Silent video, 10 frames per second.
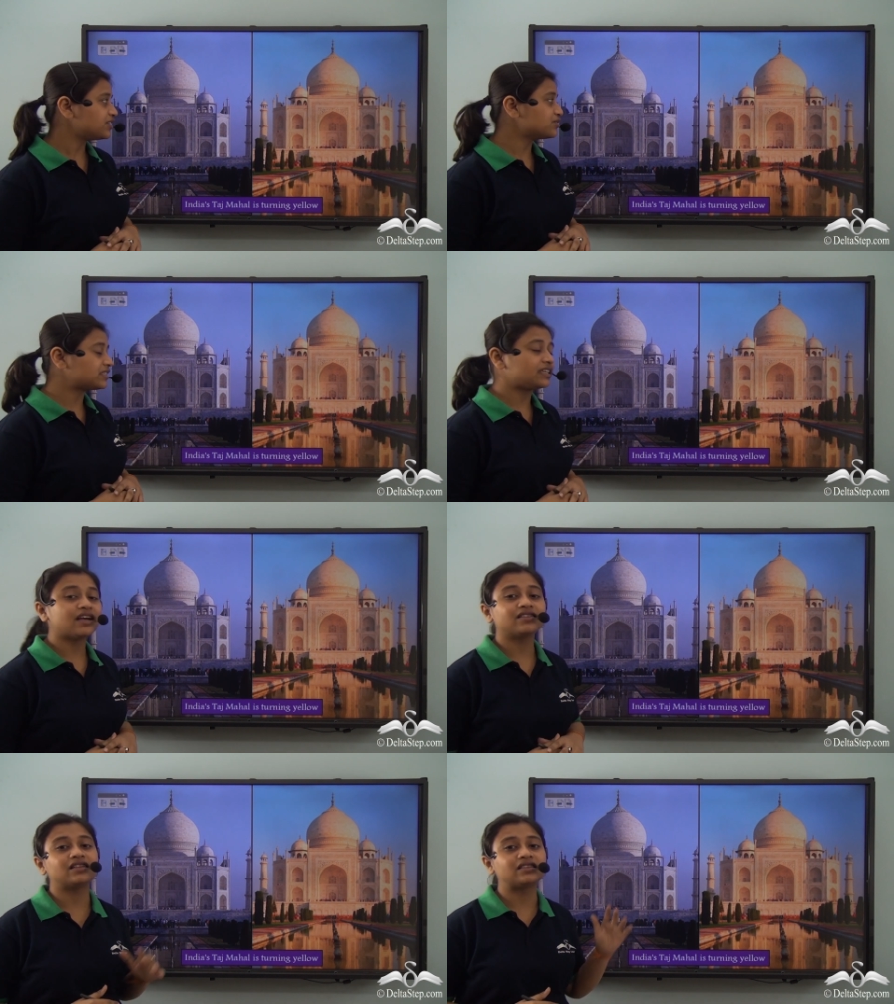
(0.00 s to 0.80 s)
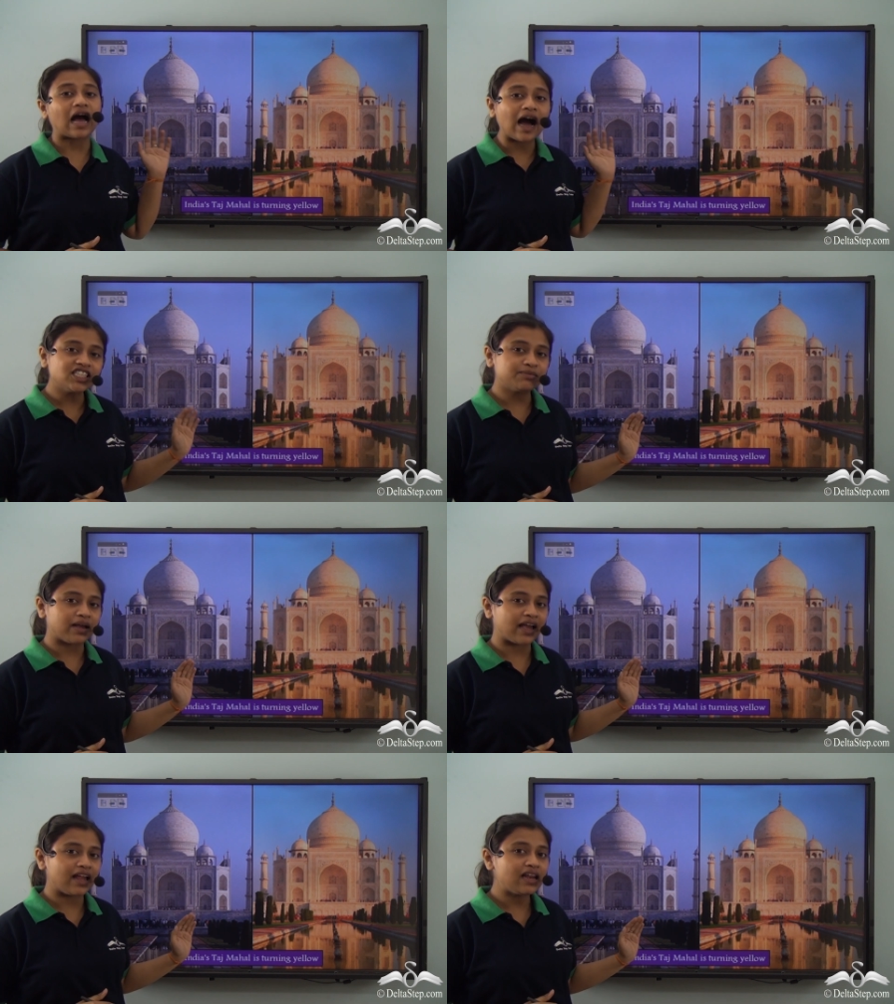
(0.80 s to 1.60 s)
You see that the Taj
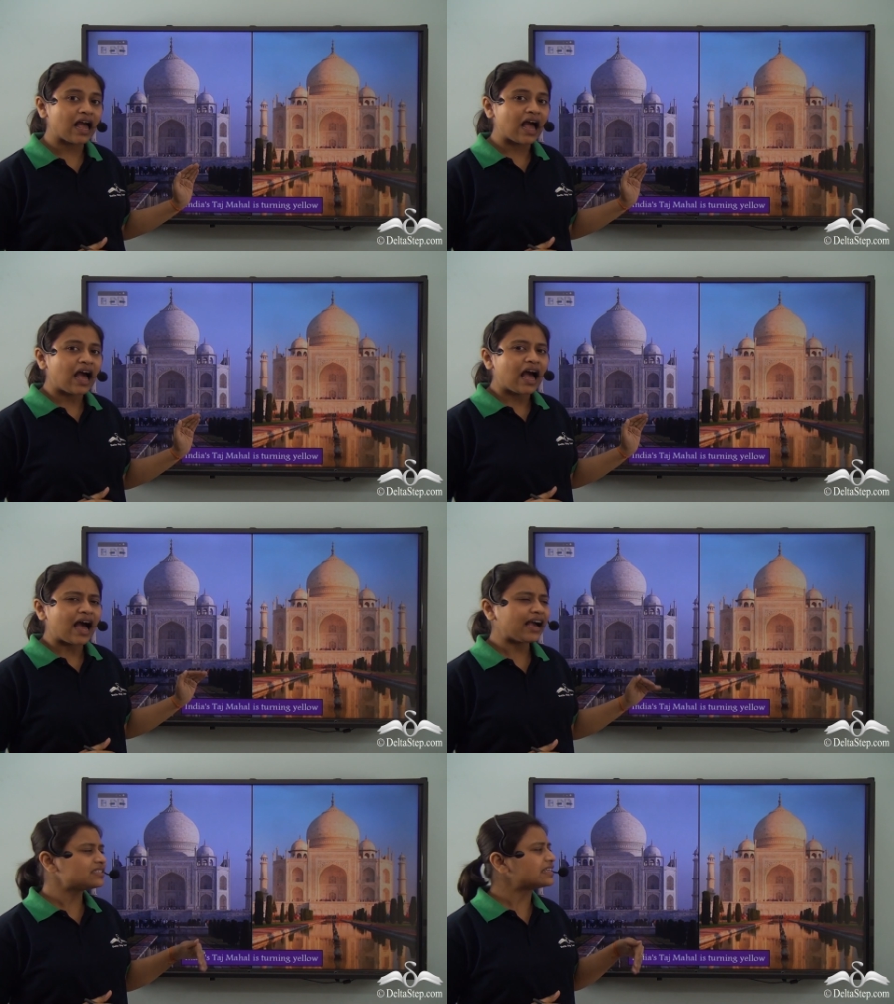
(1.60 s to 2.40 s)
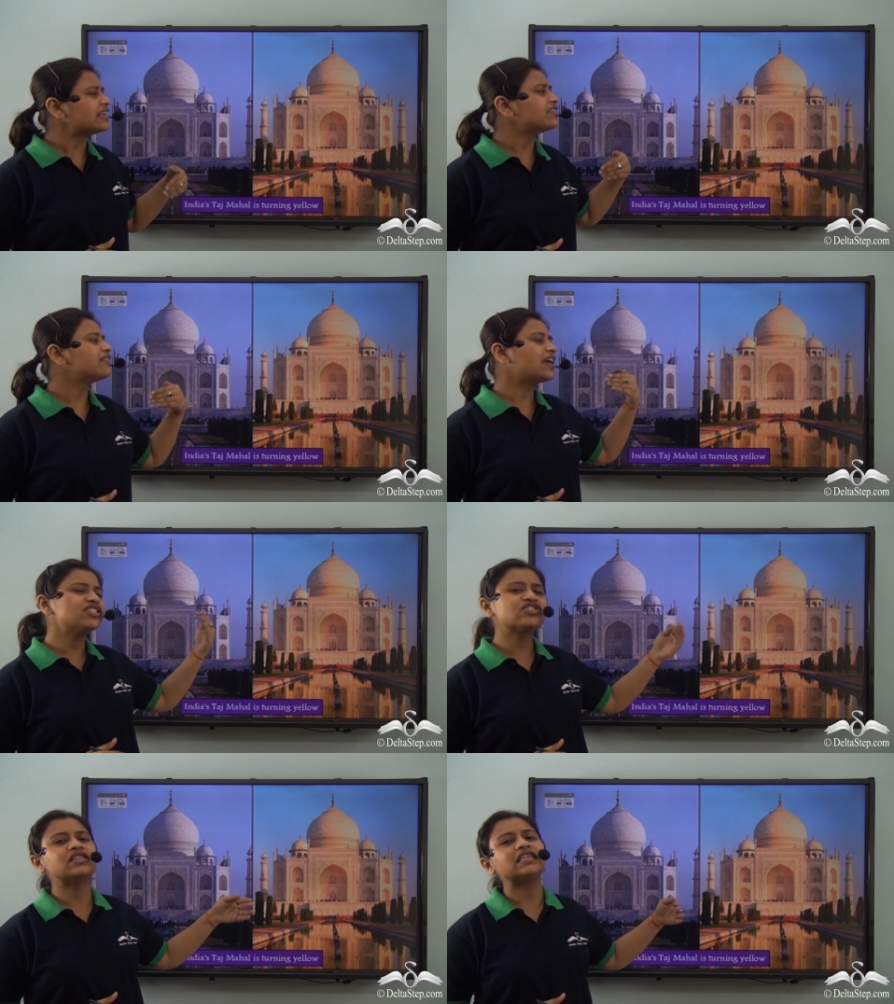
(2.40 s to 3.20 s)
Mahal has
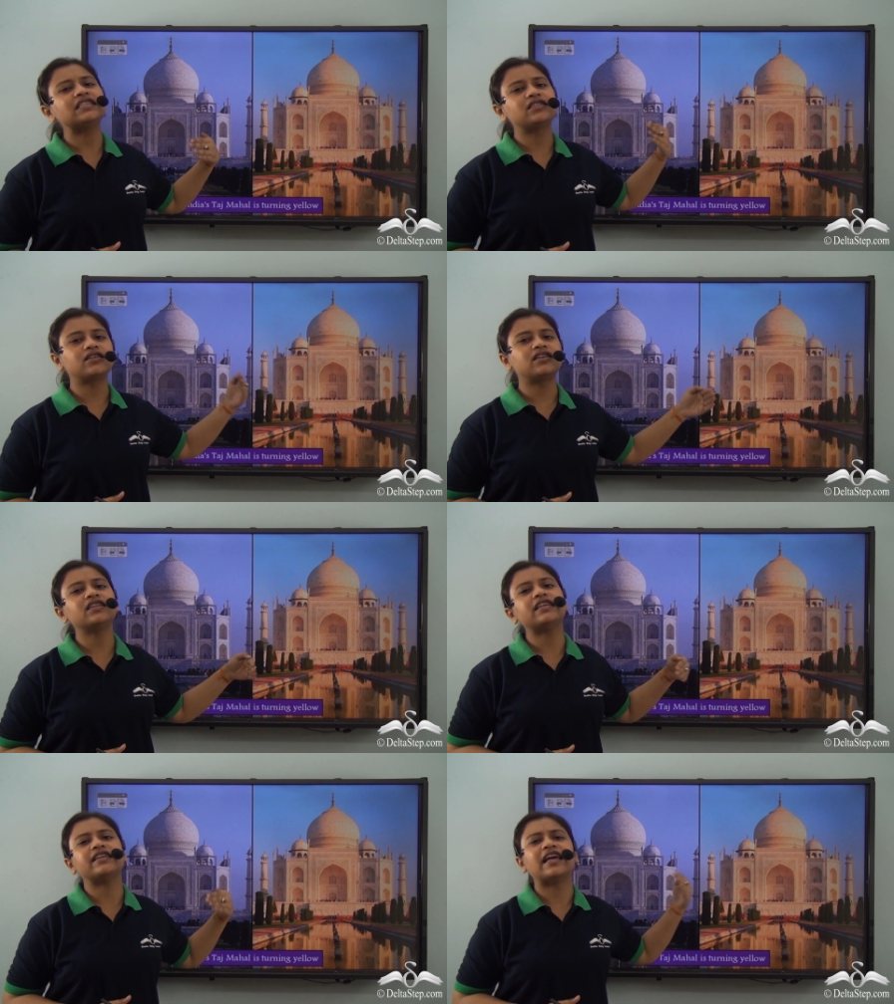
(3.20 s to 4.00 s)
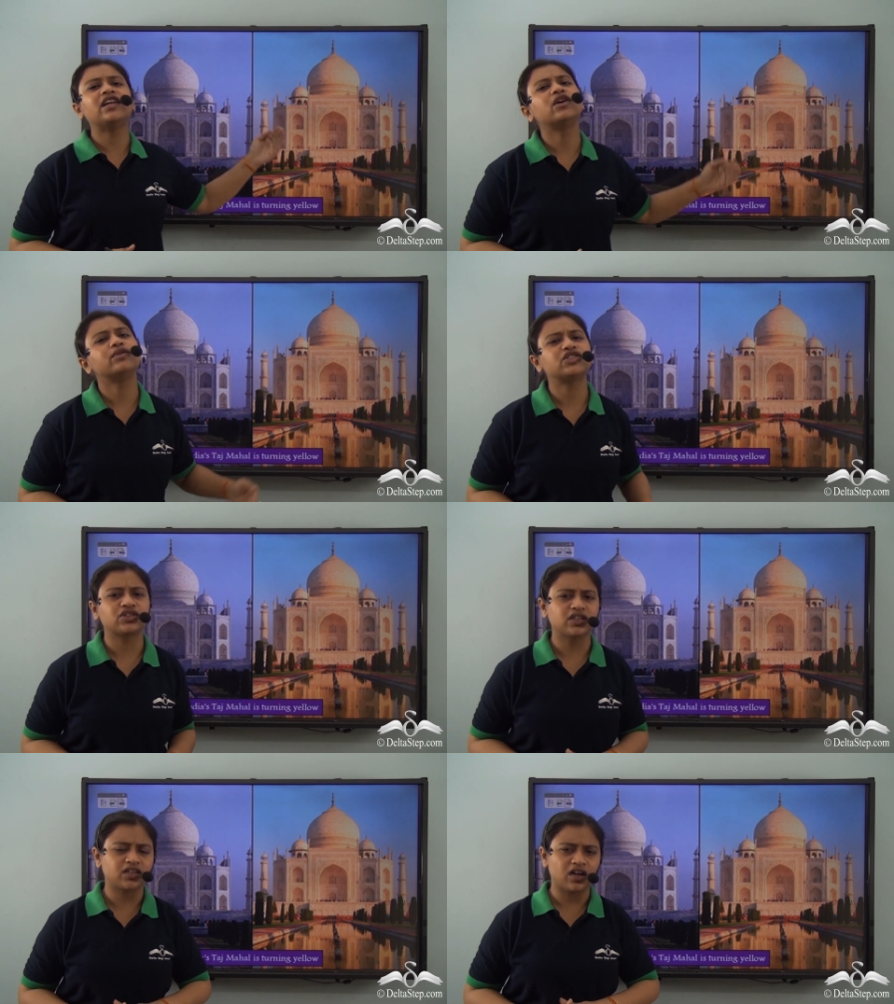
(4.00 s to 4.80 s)
eventually turned
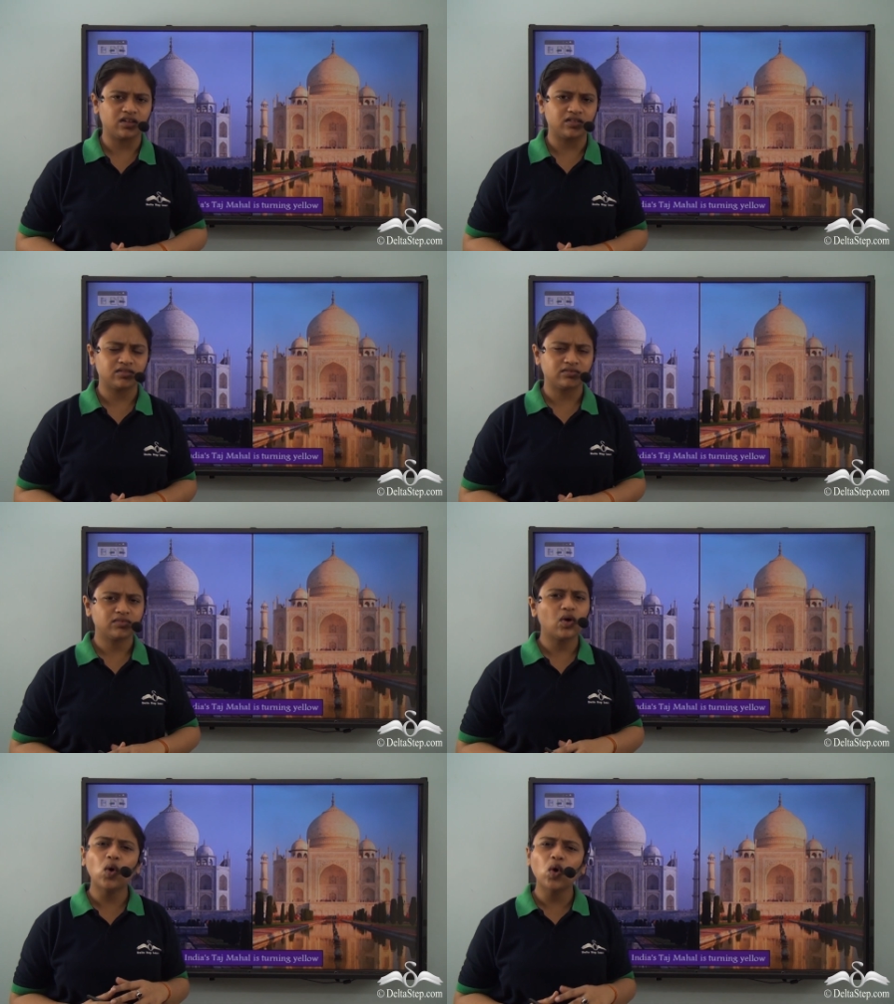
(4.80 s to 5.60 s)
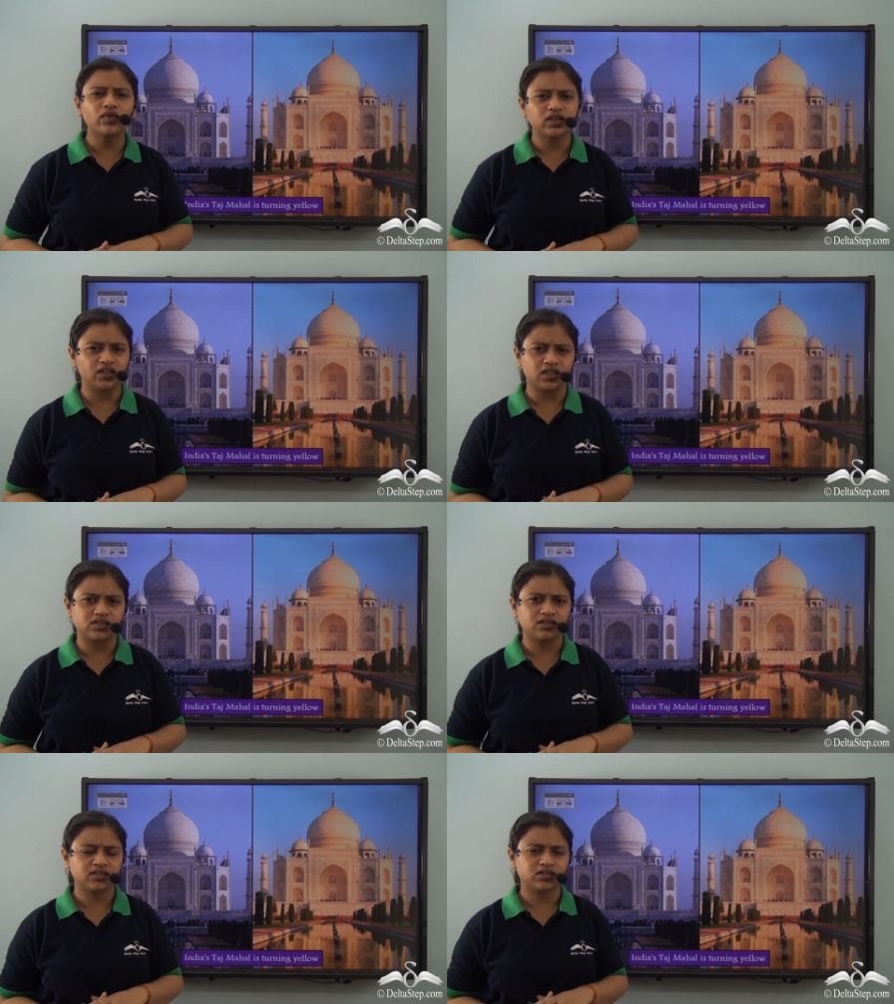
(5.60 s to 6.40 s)
yellowish in color over the
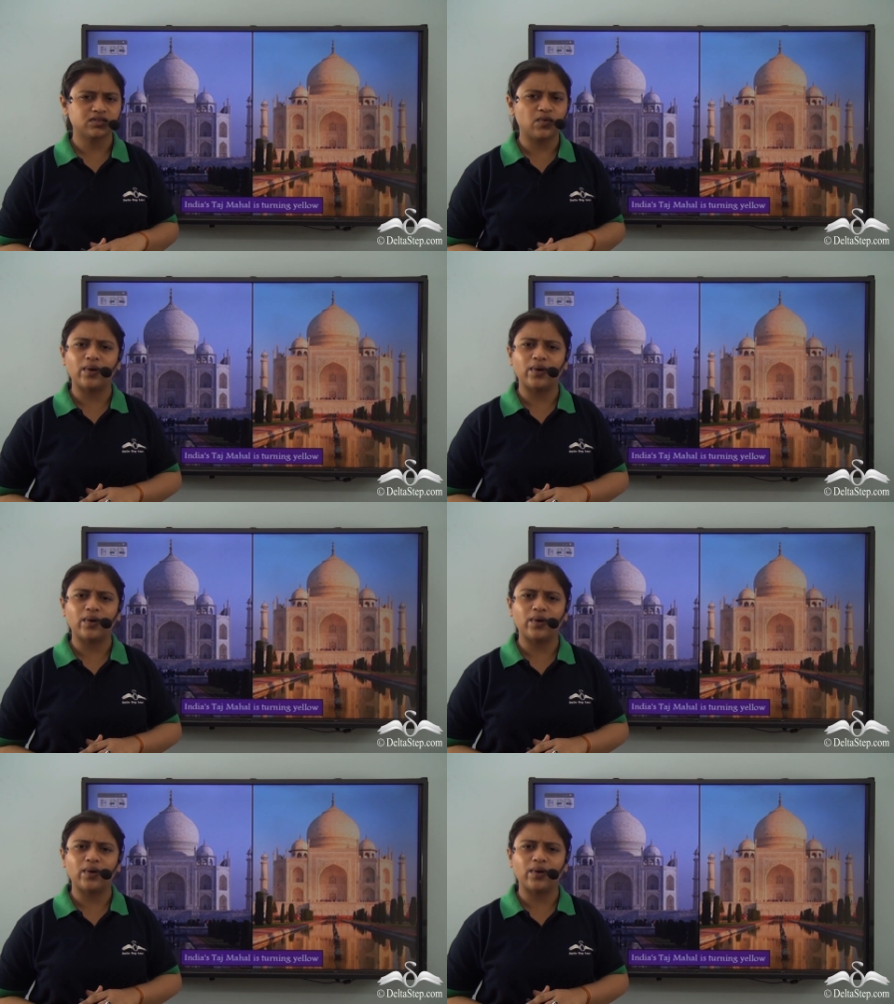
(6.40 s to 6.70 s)
years.